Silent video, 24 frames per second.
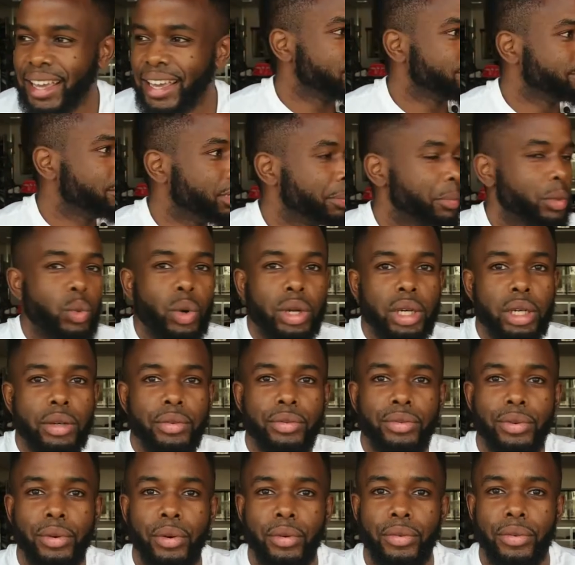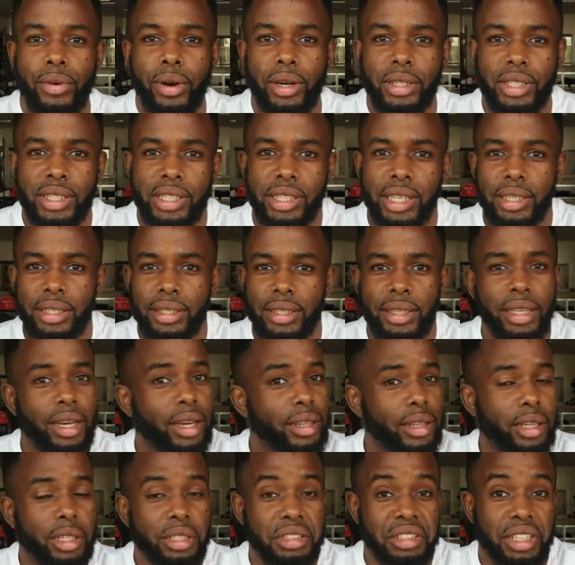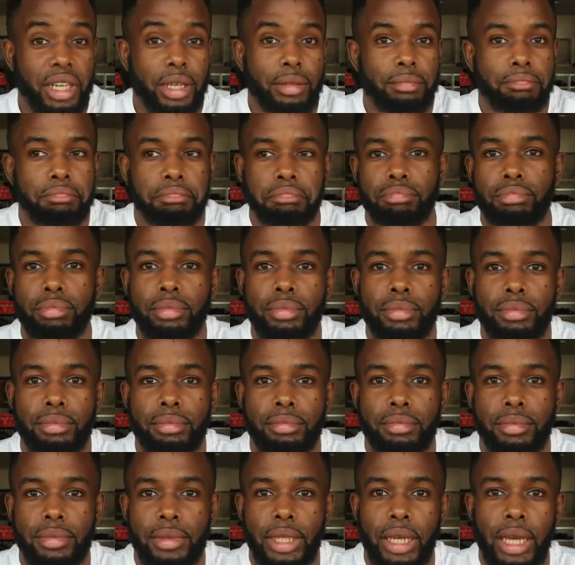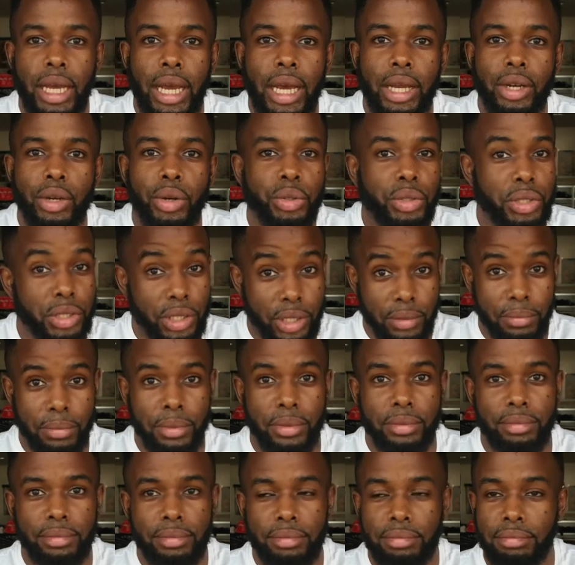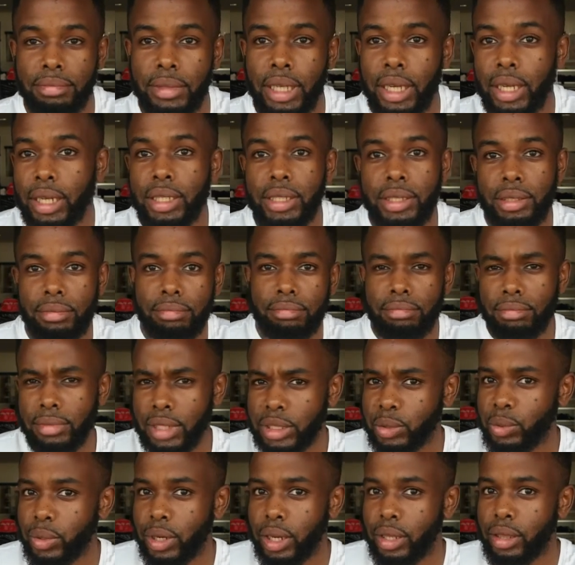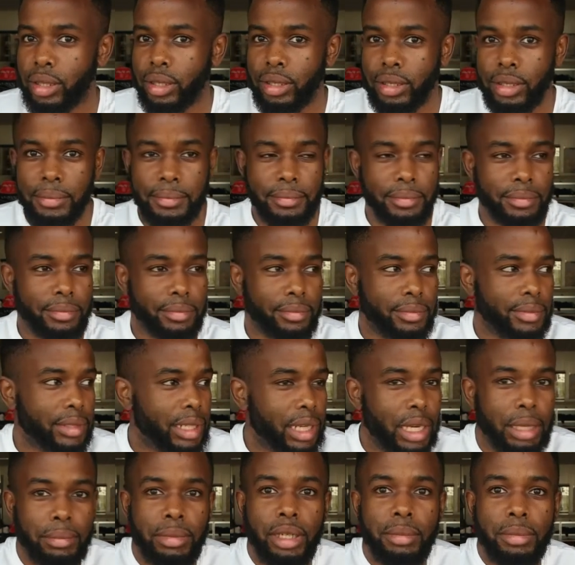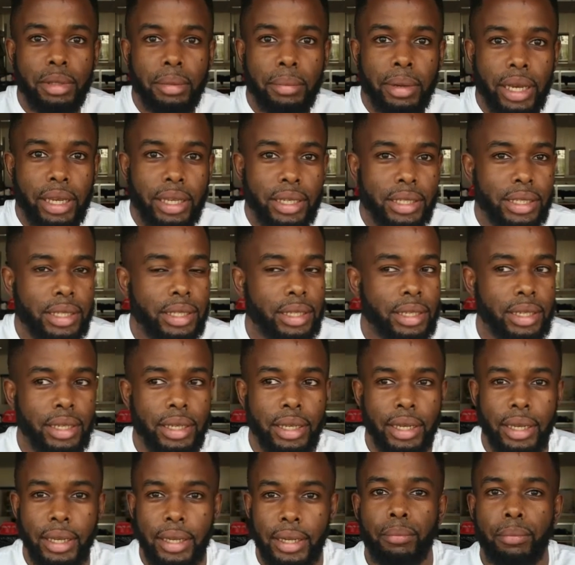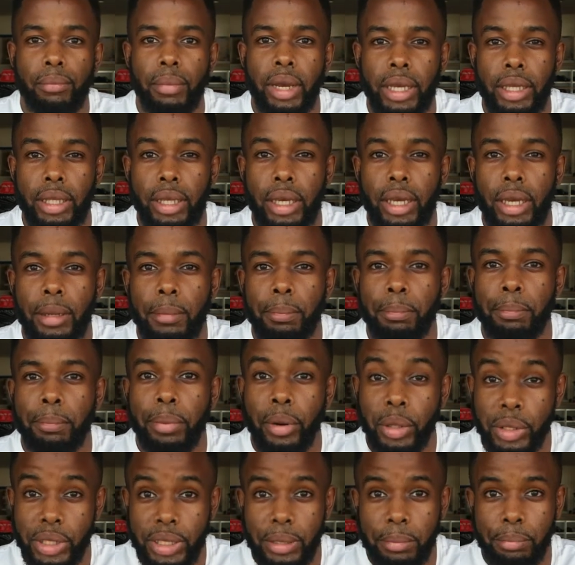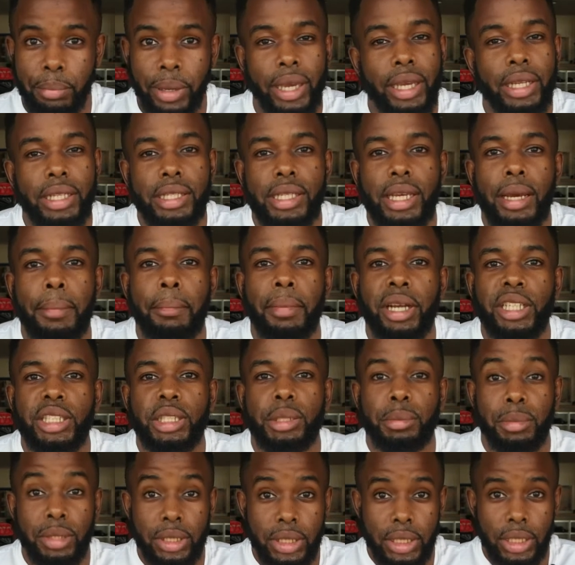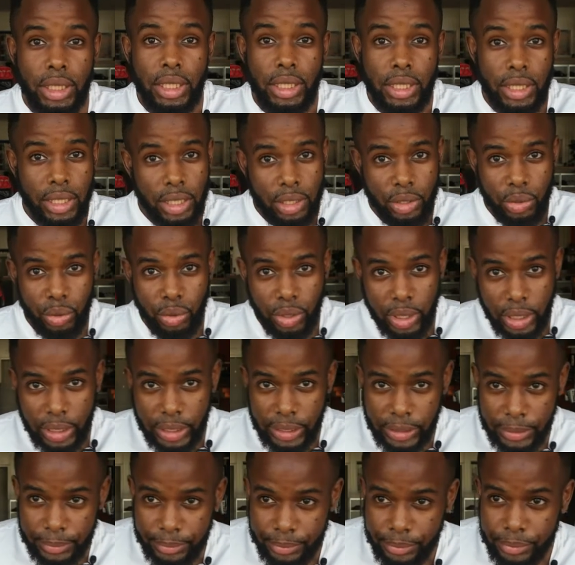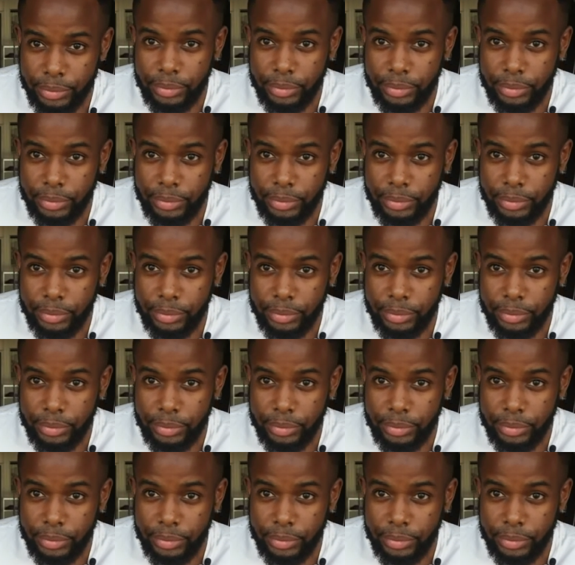Maybe one in four farts stink, the others are unnoticeable. At least that's what I think. I might be biased. My pots and pans are much, much easier to clean.